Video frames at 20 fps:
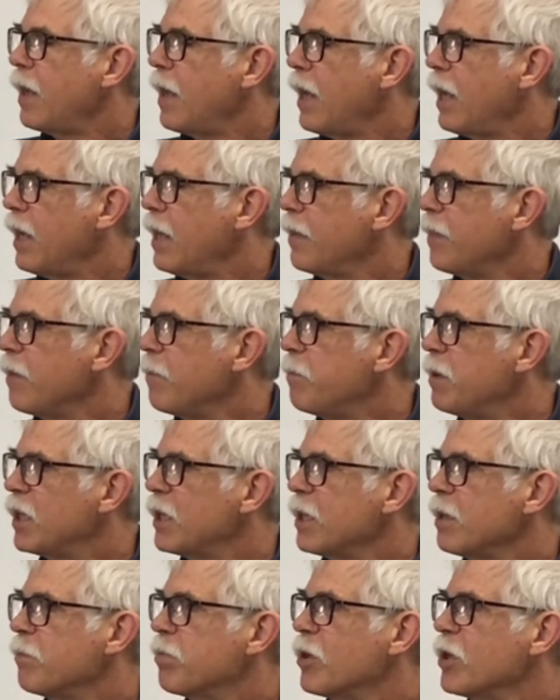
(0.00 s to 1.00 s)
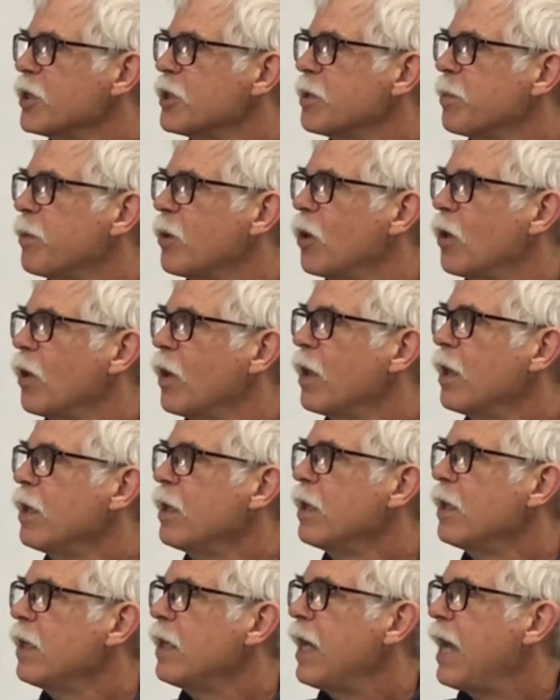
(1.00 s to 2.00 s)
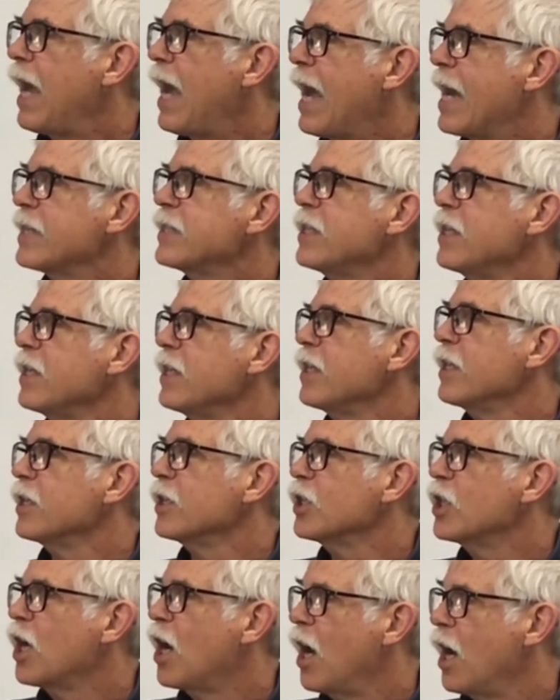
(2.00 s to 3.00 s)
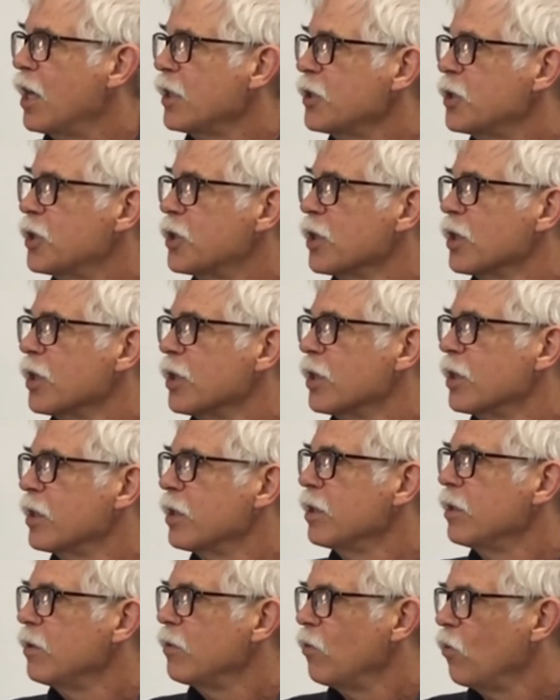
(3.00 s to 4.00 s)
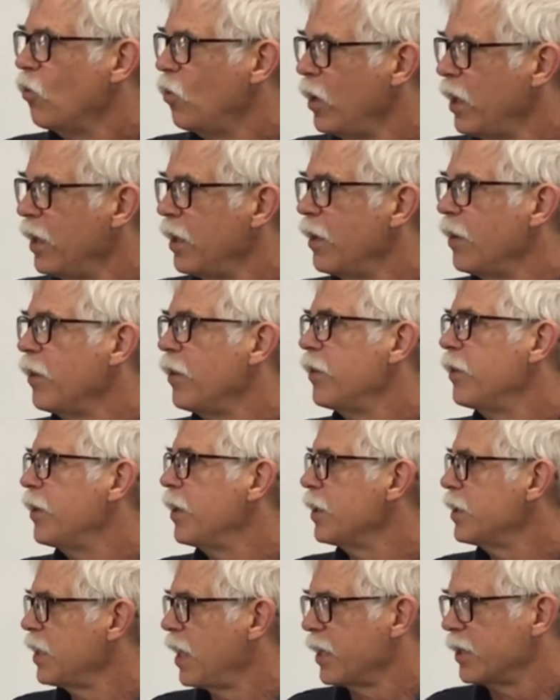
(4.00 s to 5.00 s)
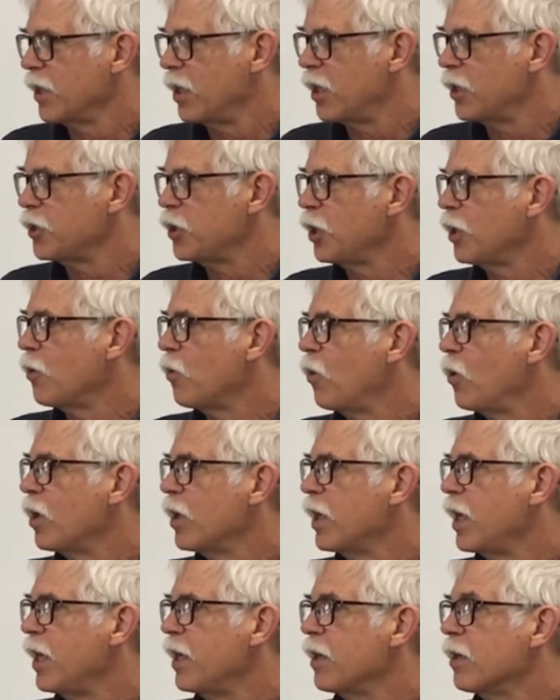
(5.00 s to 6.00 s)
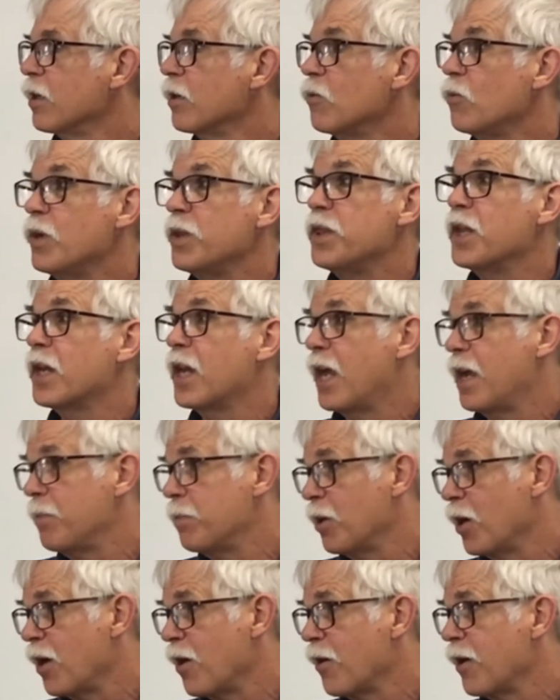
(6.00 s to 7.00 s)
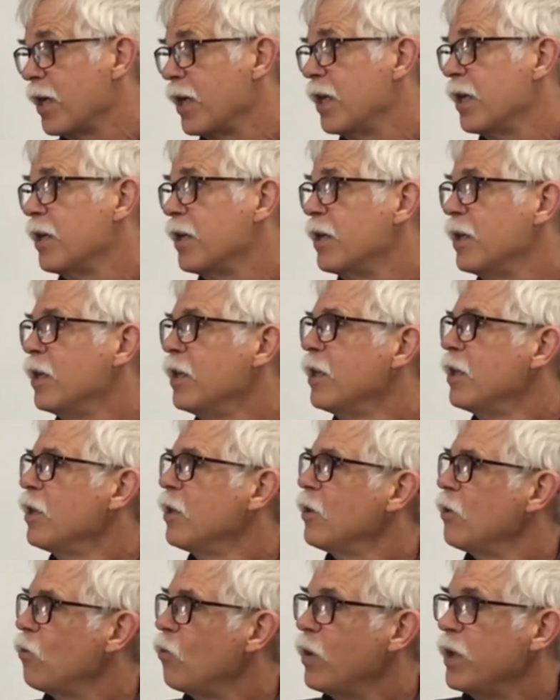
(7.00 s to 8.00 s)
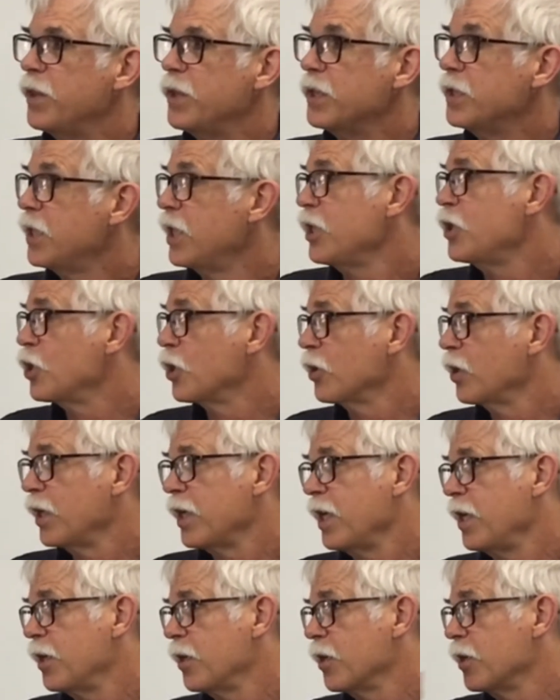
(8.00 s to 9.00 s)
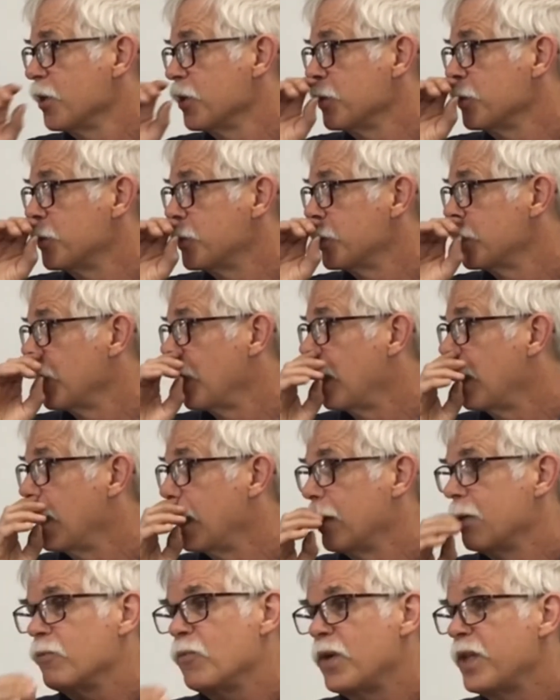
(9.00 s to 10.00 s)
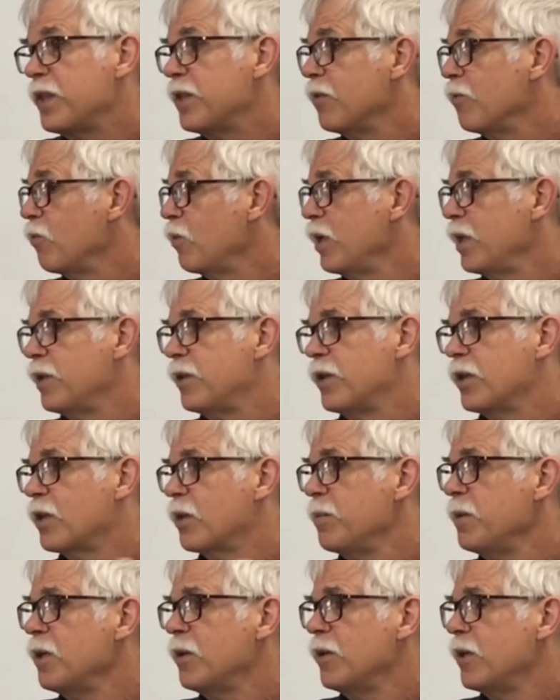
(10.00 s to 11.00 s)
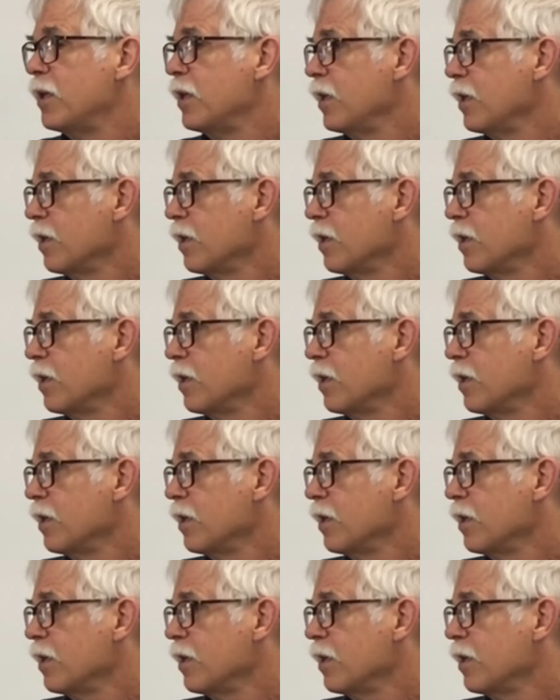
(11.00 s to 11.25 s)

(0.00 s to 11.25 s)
And the building principle acting in concert with the technology coordinator, with the librarian, with the teacher leaders, with the community.